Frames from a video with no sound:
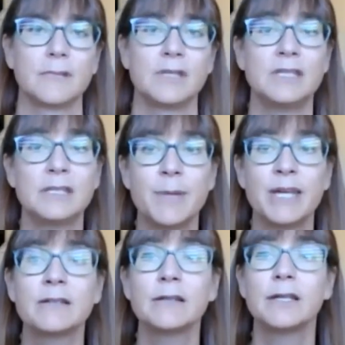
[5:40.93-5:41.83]

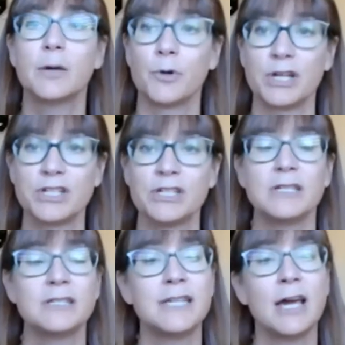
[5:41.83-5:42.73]
Dismantling oppression
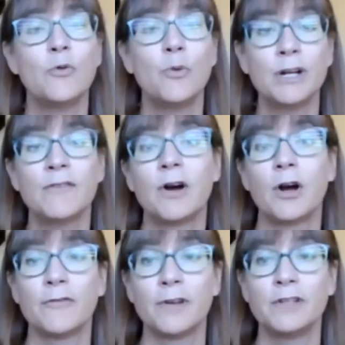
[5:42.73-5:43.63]
is now one of
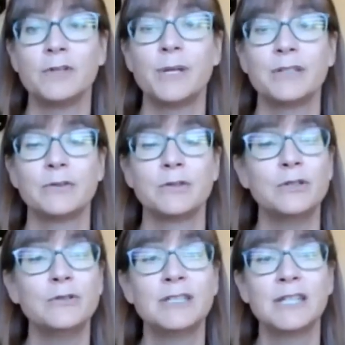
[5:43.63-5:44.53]
our fundamental
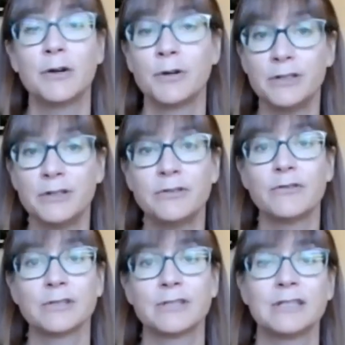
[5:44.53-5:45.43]
Unitarian
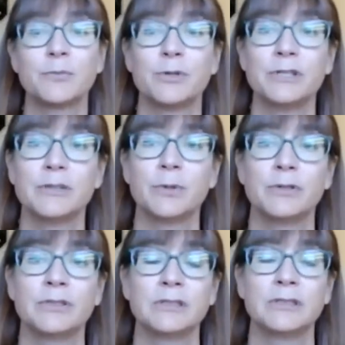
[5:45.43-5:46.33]
Universalist
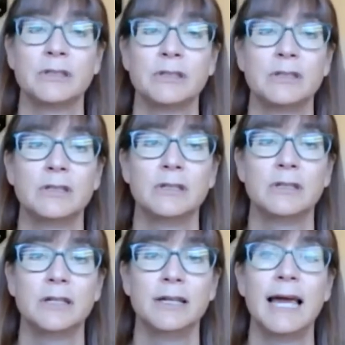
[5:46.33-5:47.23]
principles.
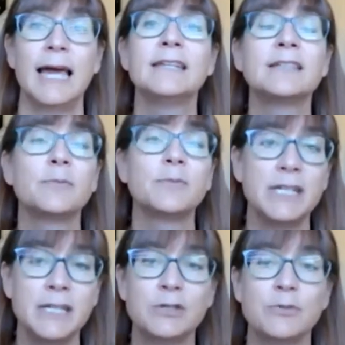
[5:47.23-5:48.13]
And it's up to
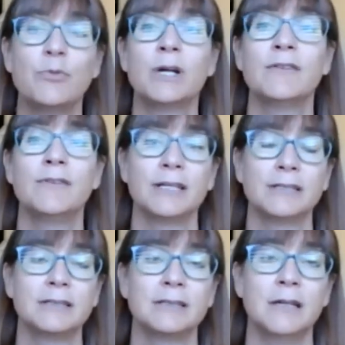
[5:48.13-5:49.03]
each one of
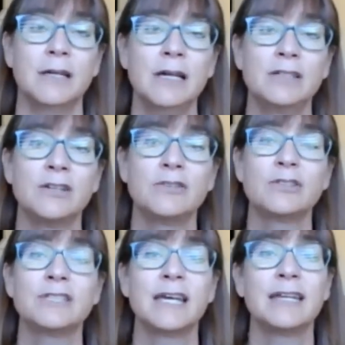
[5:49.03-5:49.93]
us to
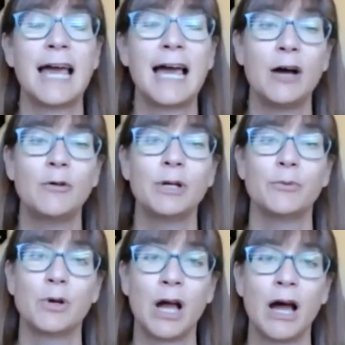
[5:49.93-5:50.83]
understand how it
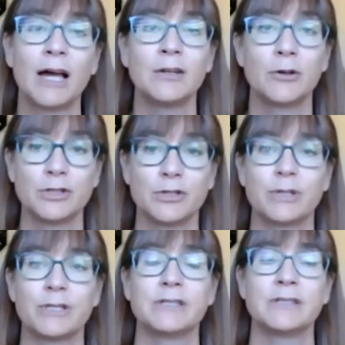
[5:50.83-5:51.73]
will guide our
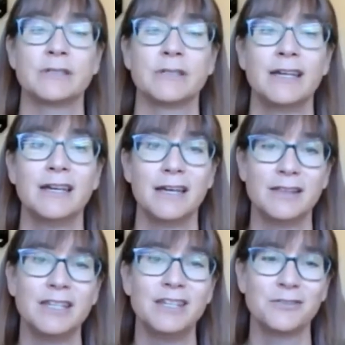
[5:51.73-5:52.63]
choices in
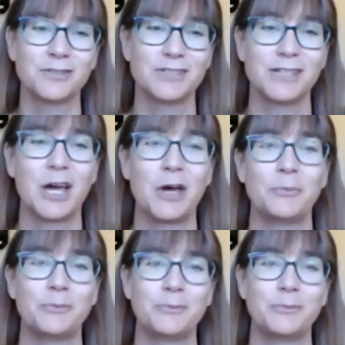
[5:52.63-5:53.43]
the years to come.